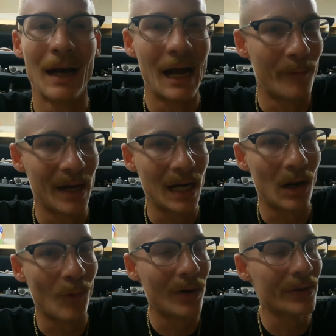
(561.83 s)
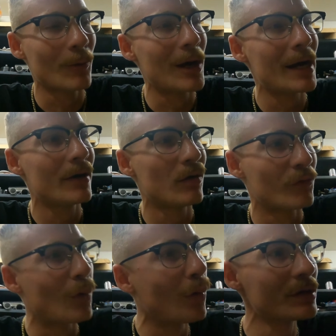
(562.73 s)
I ran out of welding wire,
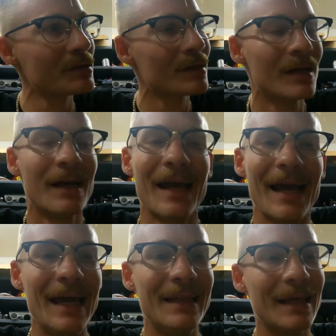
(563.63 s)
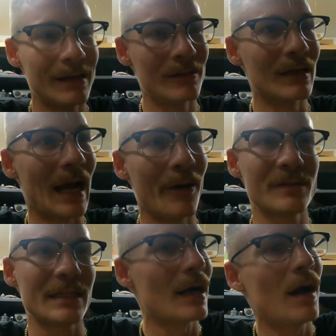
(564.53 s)
of course. And then I
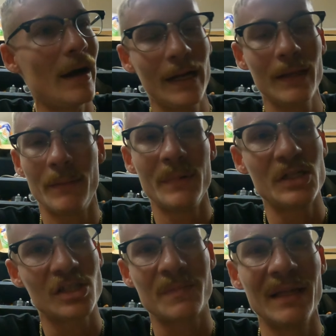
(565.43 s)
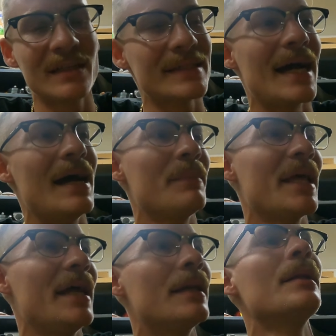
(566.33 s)
was like, all right, let me just spend the time
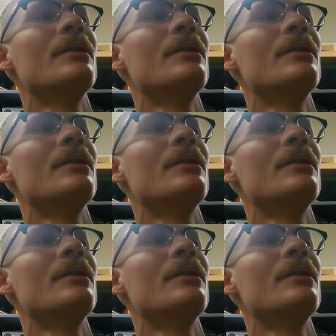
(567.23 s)
then